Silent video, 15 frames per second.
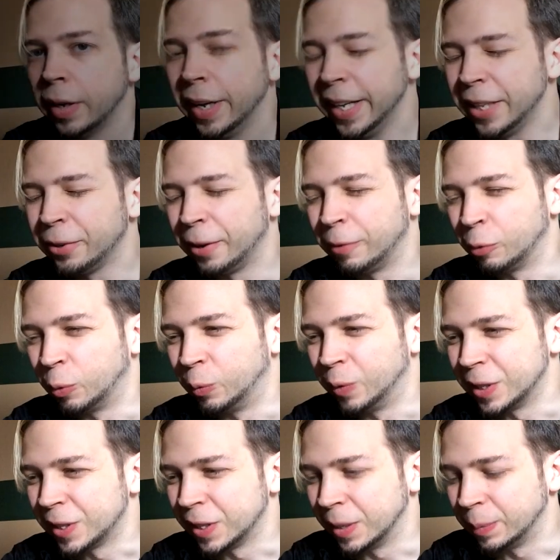Hey there everyone,
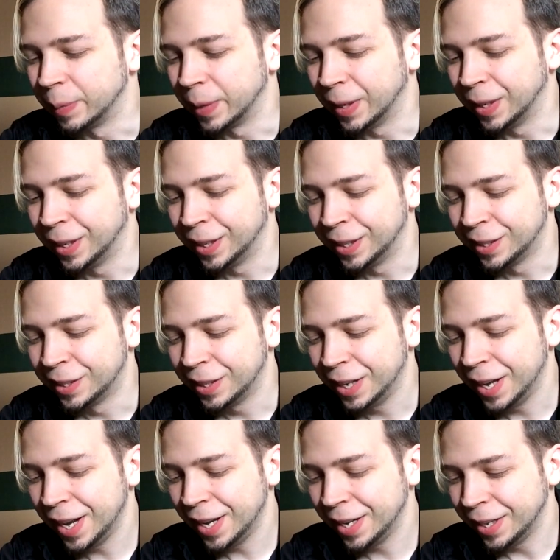what's up?
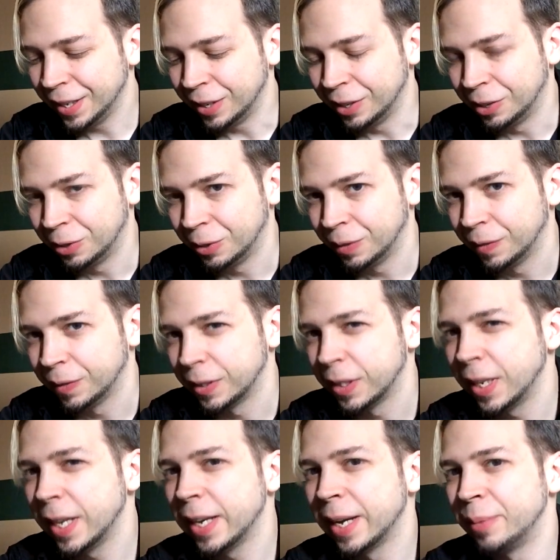Today
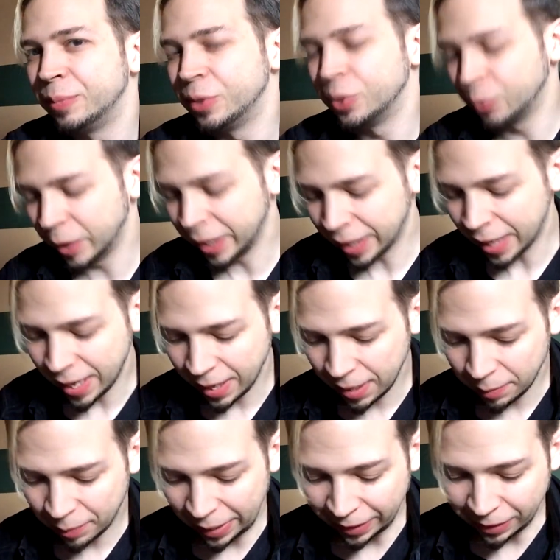I'm doing
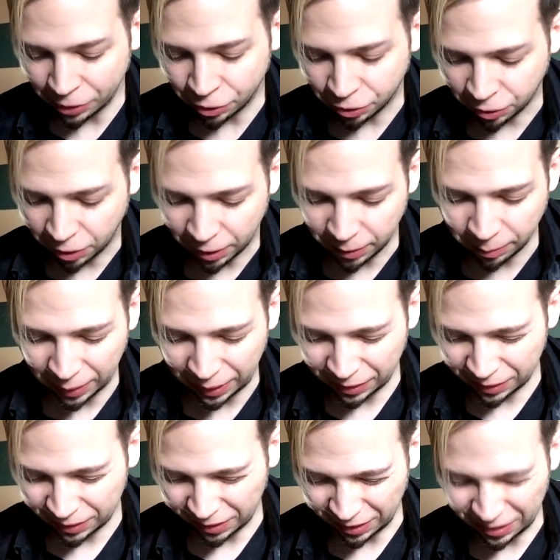a package
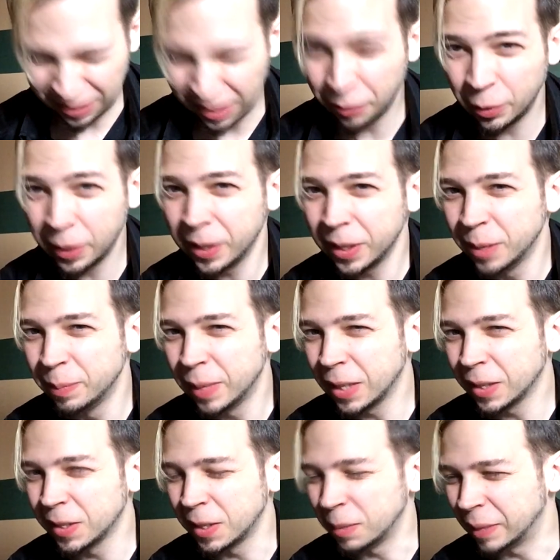unboxing. It's not really an
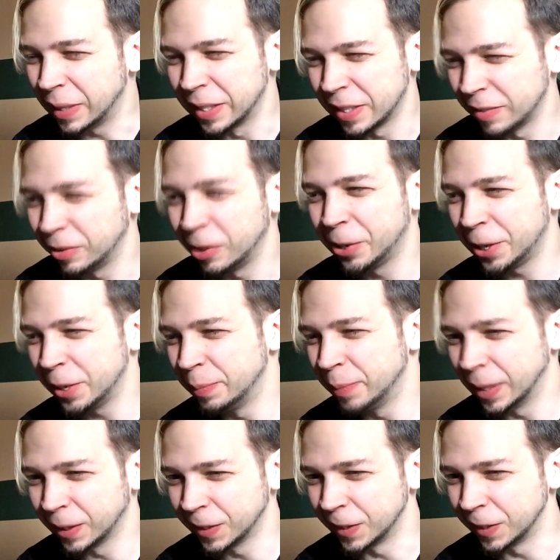unboxing because I've already
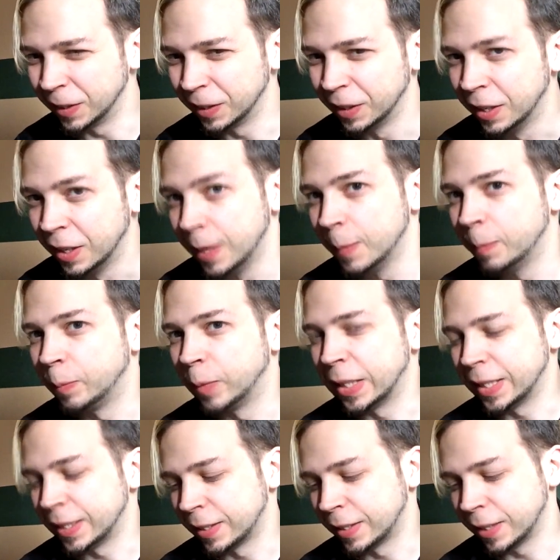unboxed it.
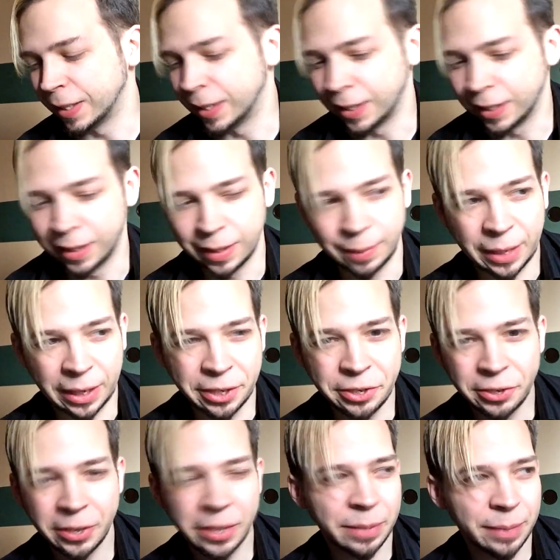But I'm not going to
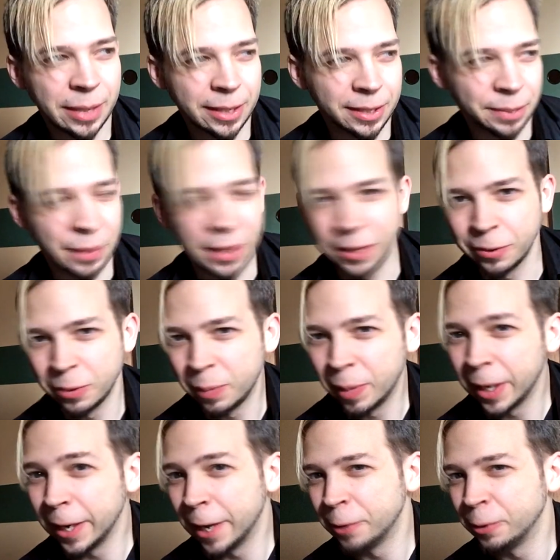show you the box because there's a
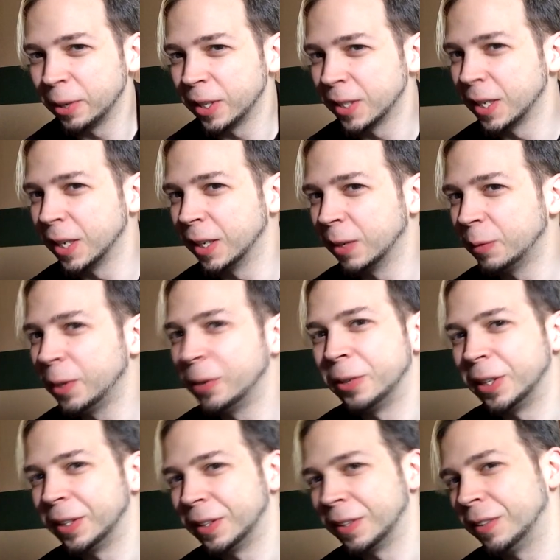big address on it. You
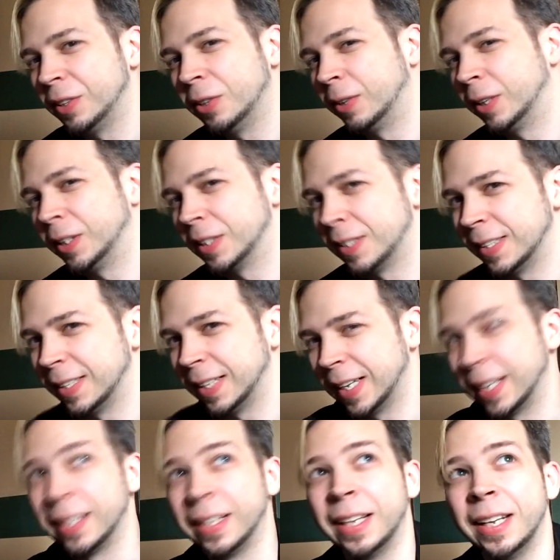don't need to see
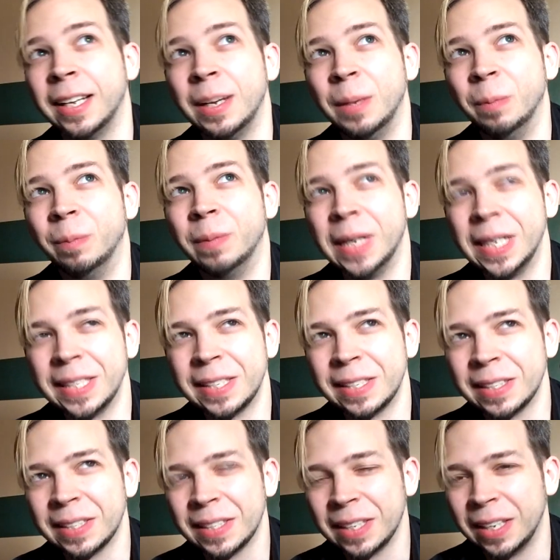that.
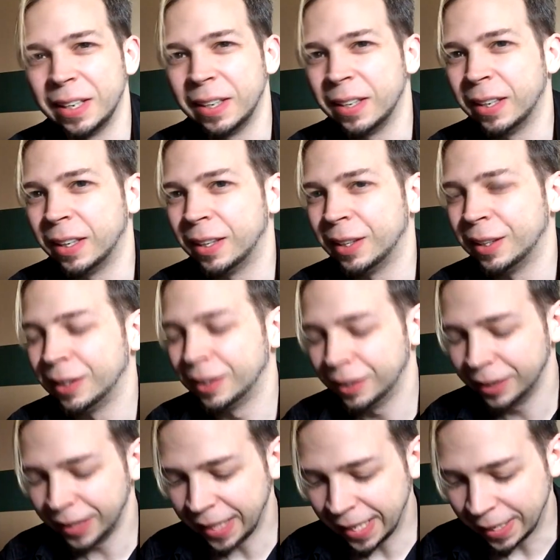But
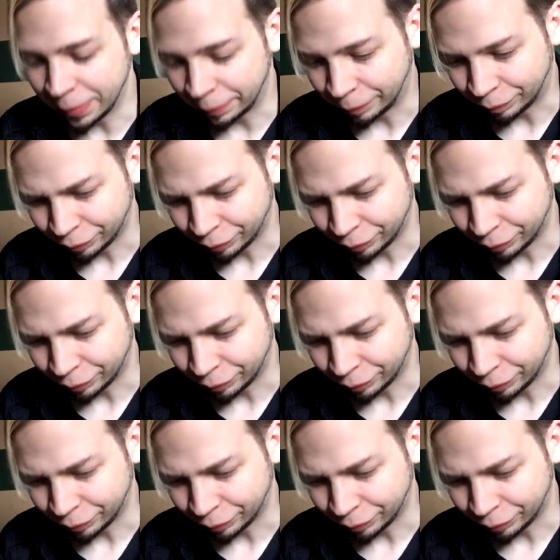yeah.